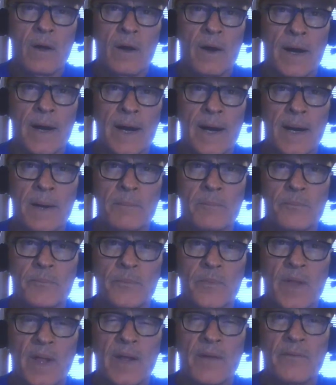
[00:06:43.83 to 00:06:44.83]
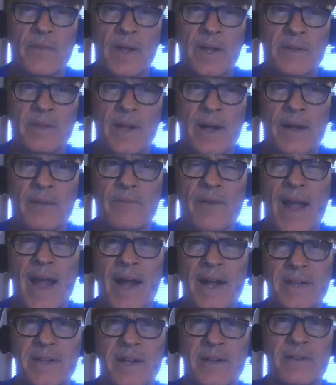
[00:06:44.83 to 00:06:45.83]
Um, and then I've
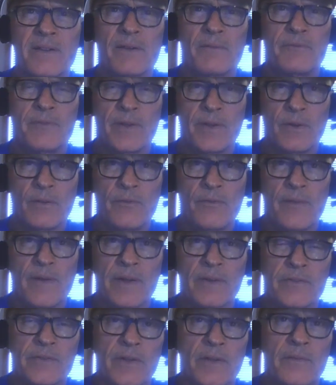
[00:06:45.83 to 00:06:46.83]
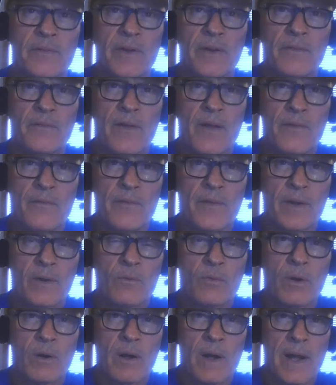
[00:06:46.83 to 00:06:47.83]
added a few things in there that I think
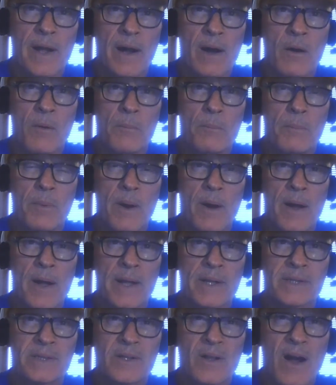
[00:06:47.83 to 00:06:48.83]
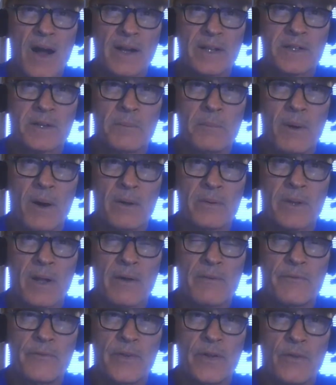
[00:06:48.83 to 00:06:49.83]
will help and talked about
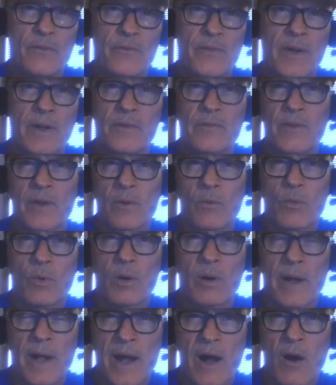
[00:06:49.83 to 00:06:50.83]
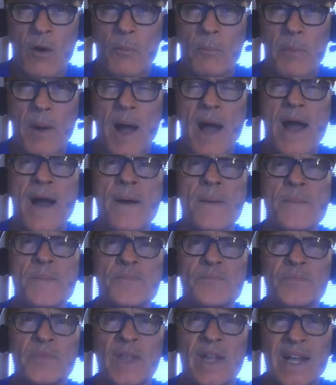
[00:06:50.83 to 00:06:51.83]
a few things that will help
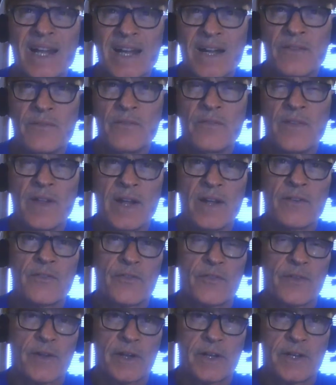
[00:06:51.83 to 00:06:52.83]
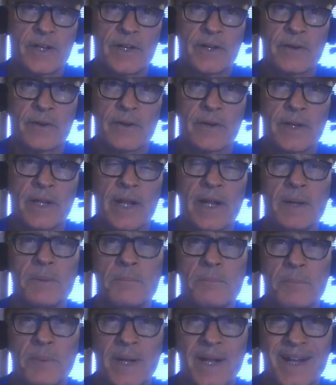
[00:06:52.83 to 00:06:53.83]
in the security
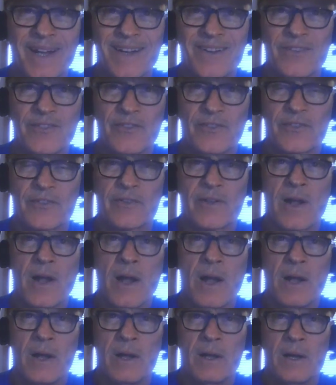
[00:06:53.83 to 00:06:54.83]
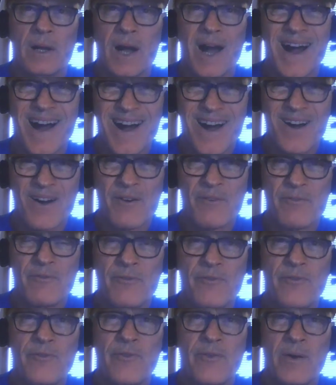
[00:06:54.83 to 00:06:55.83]
piece of
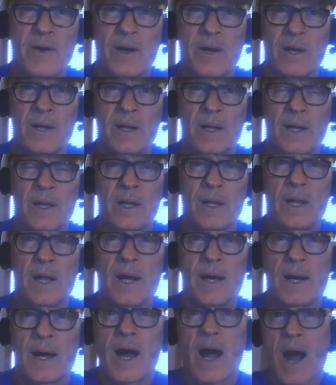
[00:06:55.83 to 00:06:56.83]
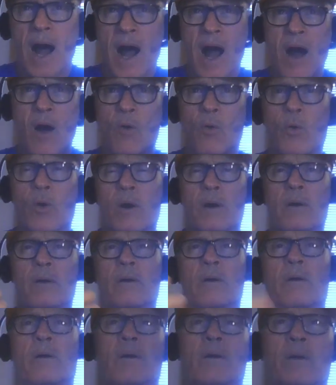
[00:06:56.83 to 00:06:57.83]
our